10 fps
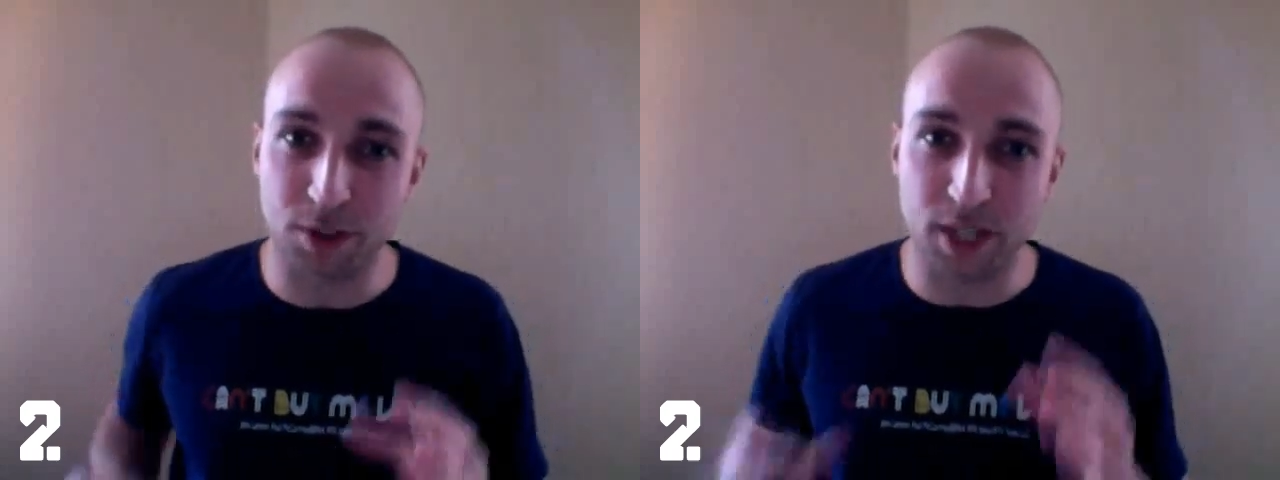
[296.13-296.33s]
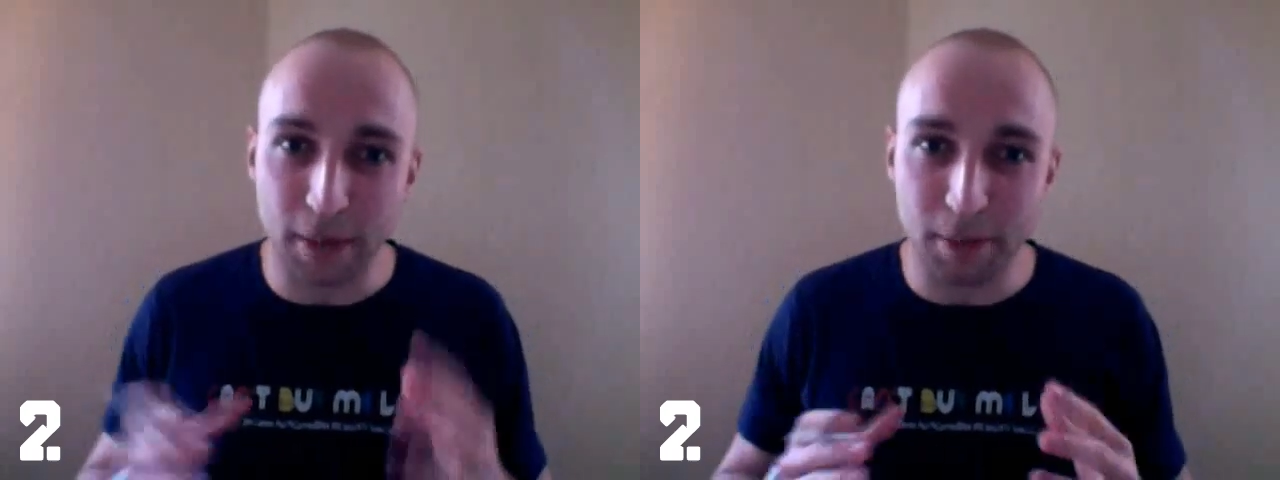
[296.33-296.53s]

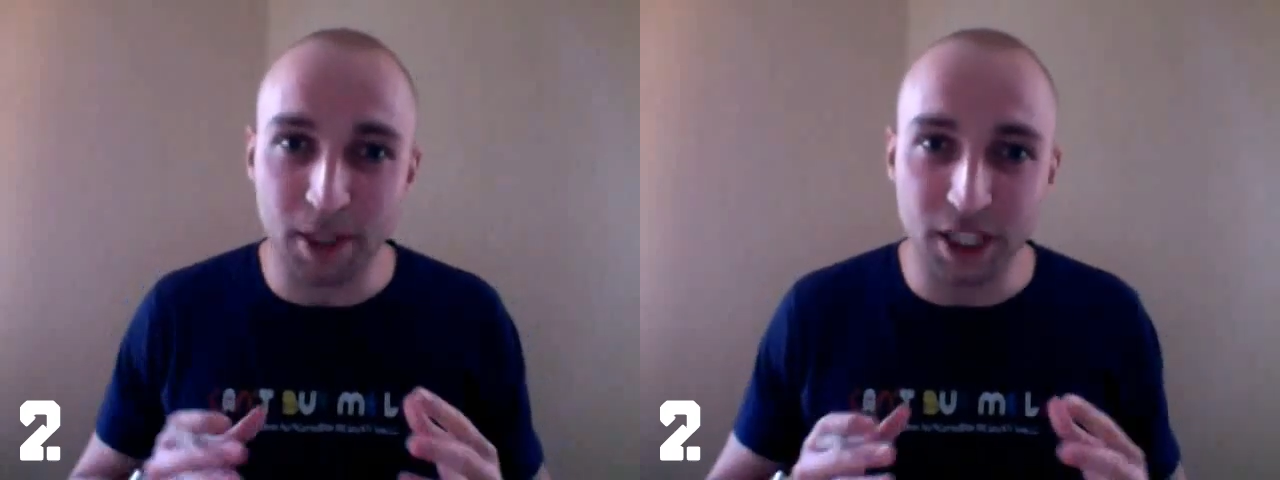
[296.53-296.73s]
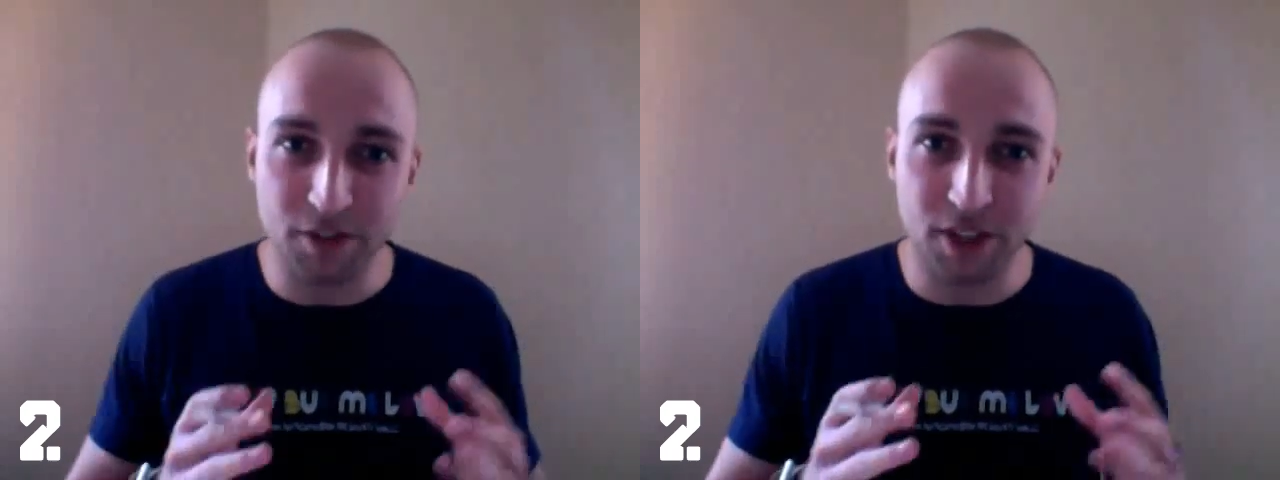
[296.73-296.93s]
Because I
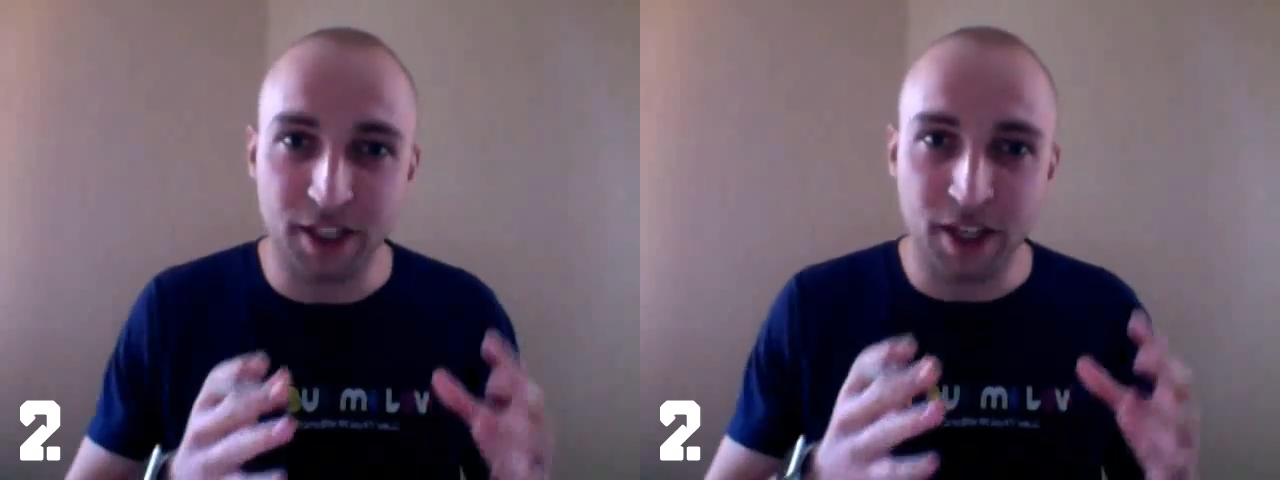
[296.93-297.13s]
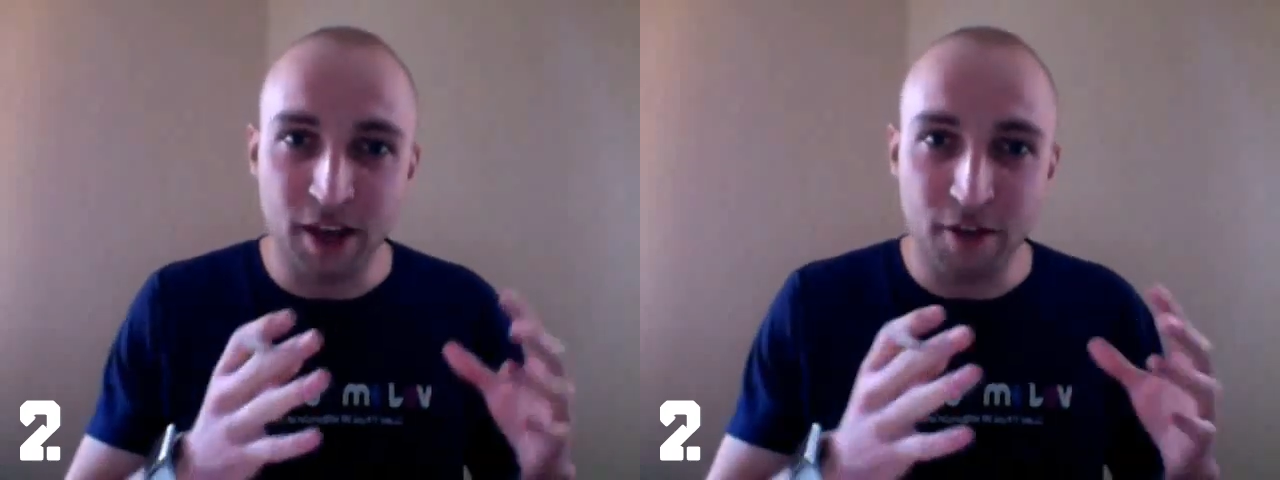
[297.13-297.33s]
believe that
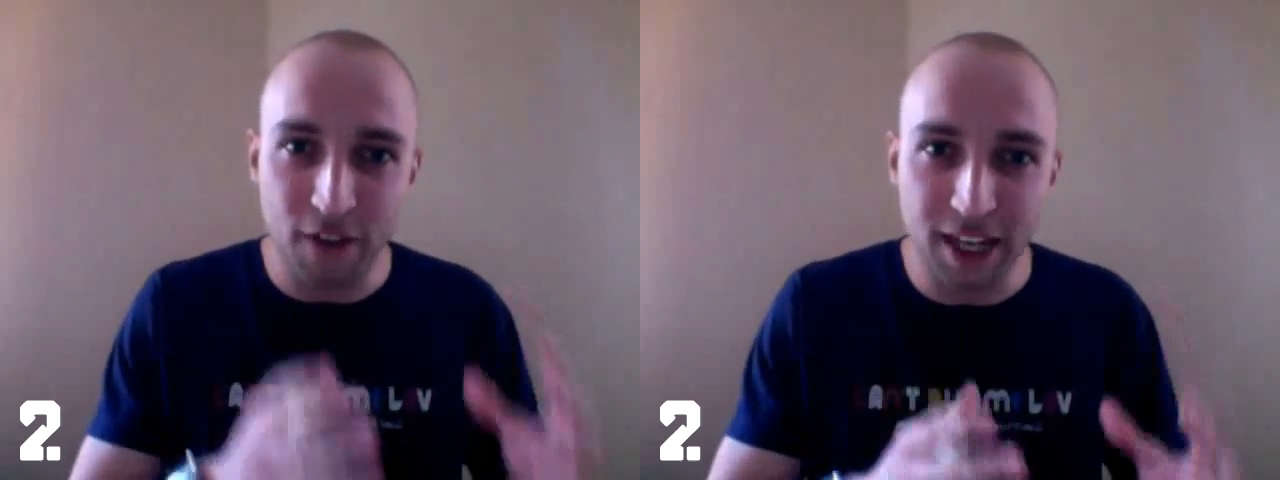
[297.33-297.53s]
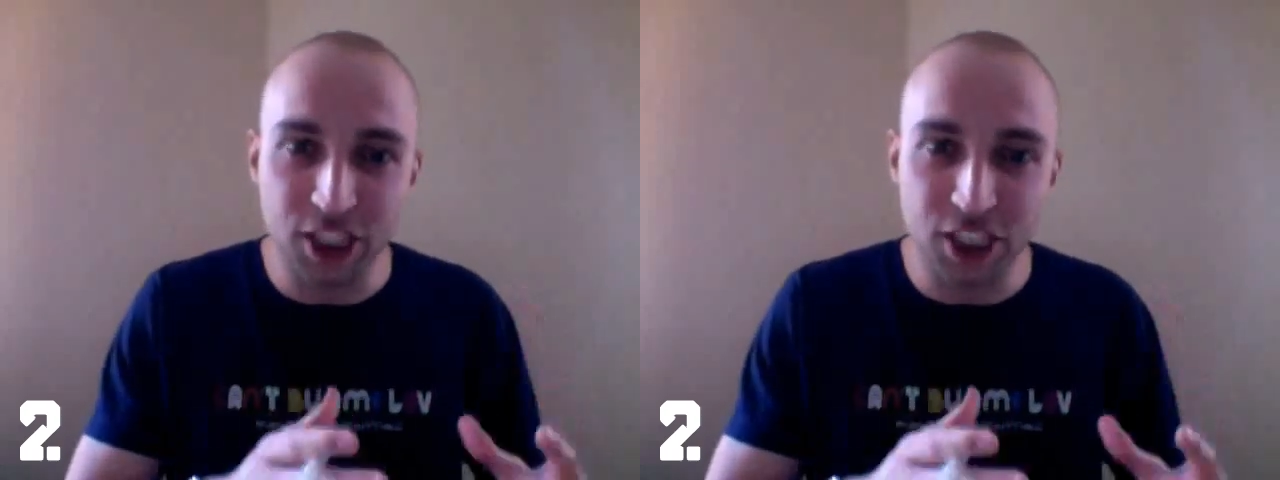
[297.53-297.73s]

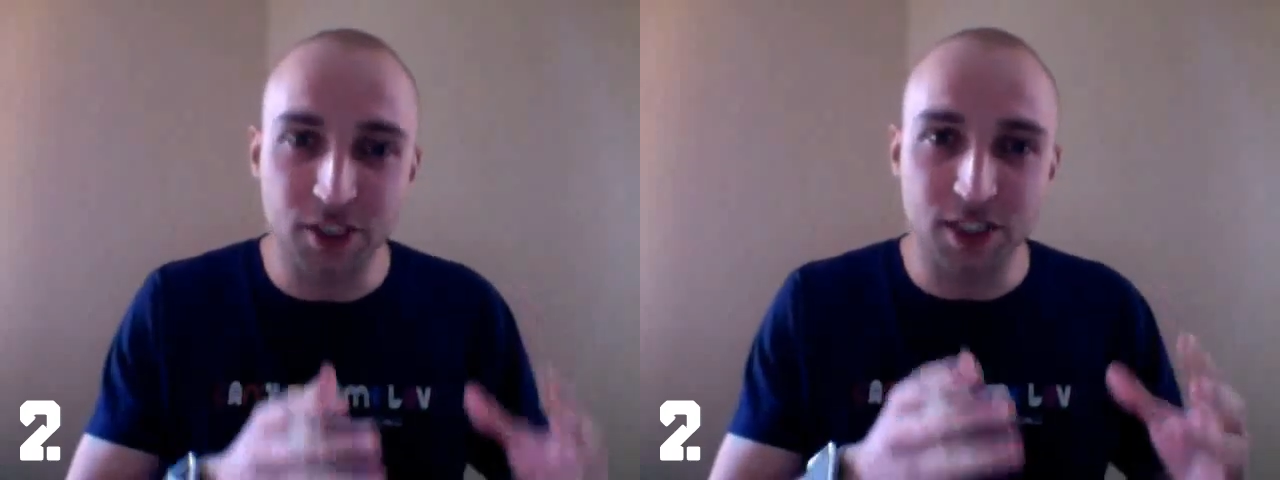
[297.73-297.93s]
fashion,